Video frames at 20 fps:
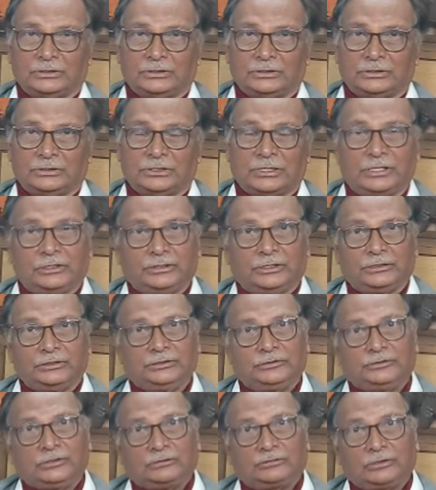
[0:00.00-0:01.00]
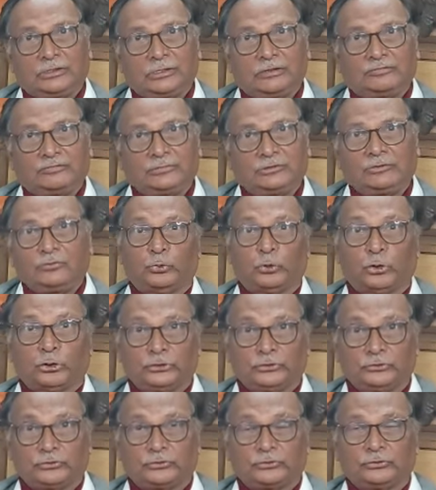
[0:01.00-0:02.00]
And then he just left. He walked
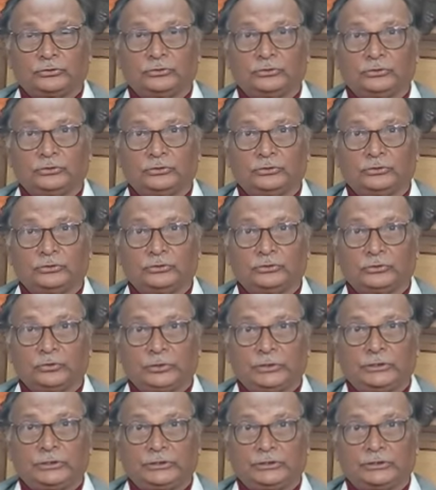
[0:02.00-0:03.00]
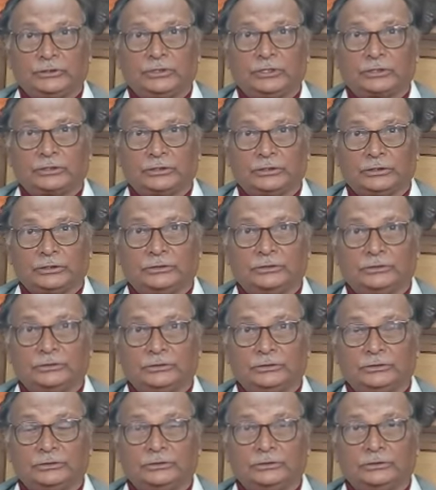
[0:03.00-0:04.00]
to enter Dhaka.
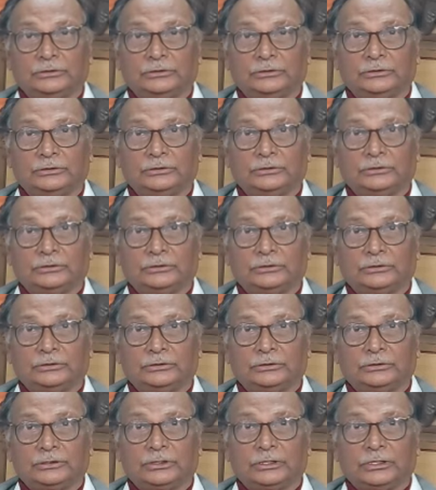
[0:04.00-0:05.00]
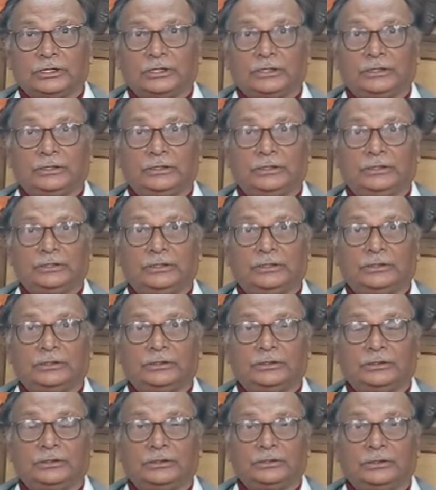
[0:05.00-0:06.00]
And they
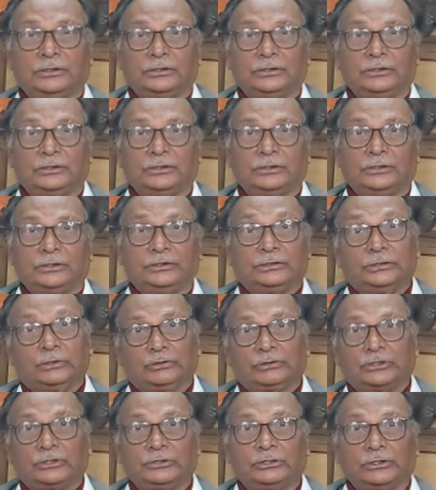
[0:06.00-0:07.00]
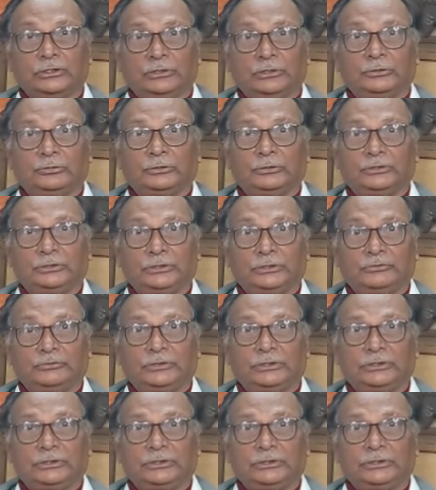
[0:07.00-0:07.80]
were 30 kilometers away.